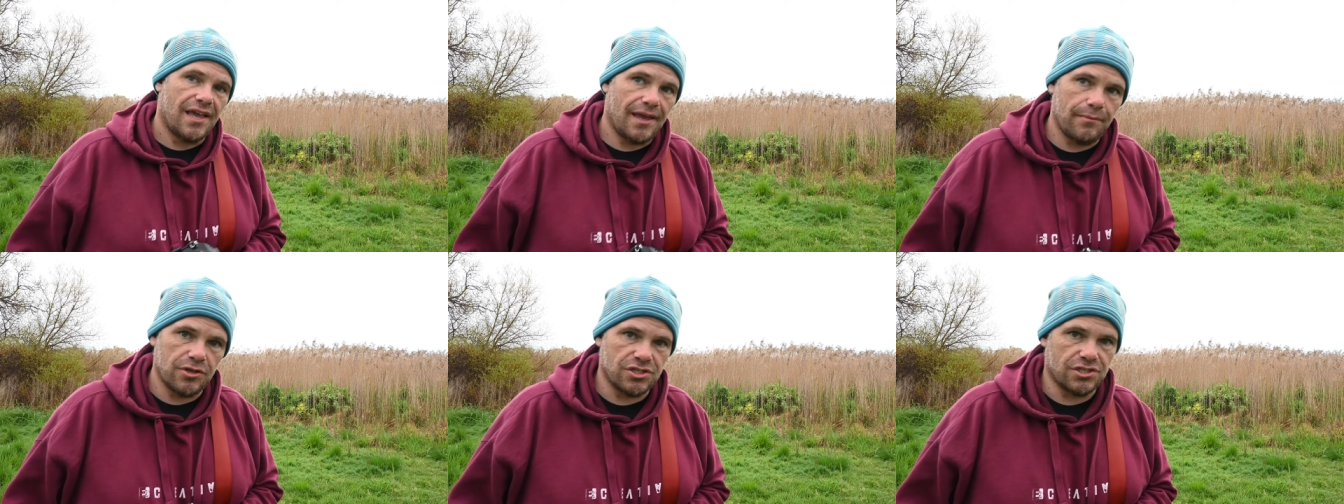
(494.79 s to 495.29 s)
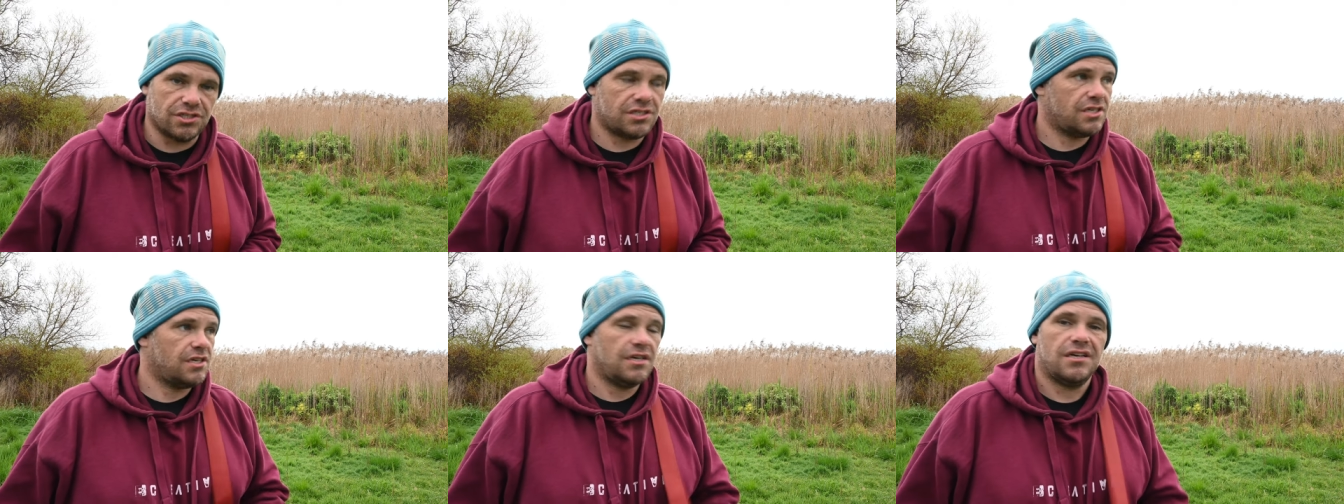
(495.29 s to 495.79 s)

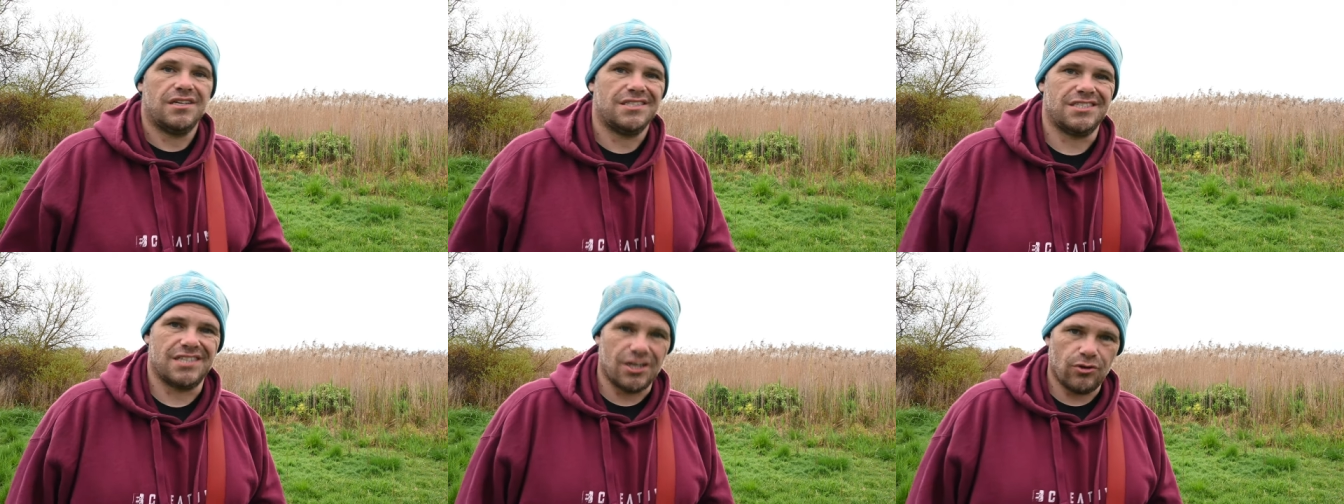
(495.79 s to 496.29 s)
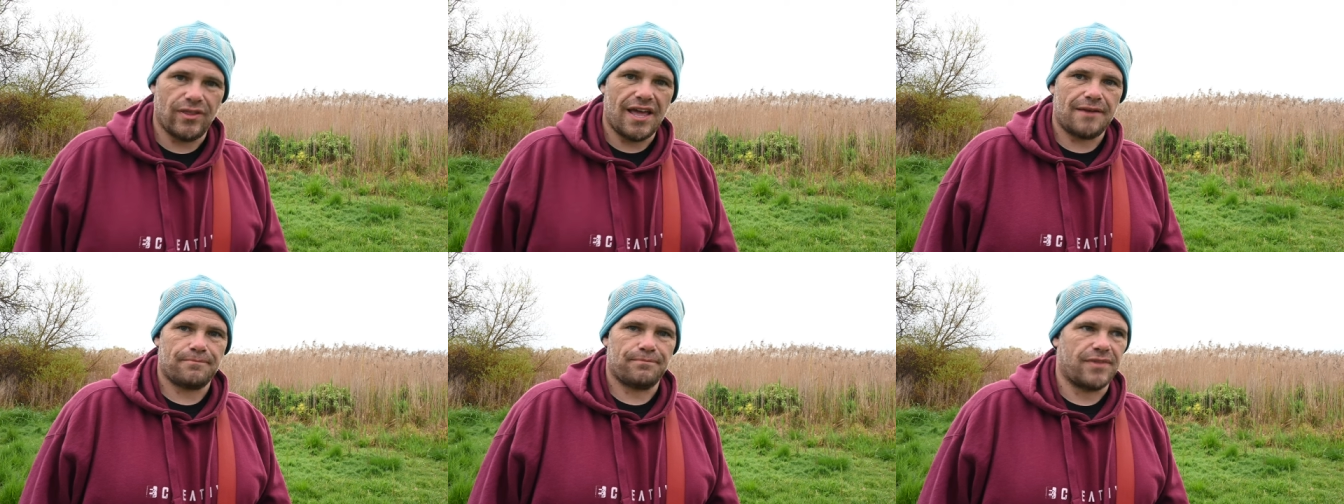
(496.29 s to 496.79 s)
images. Did you get all that?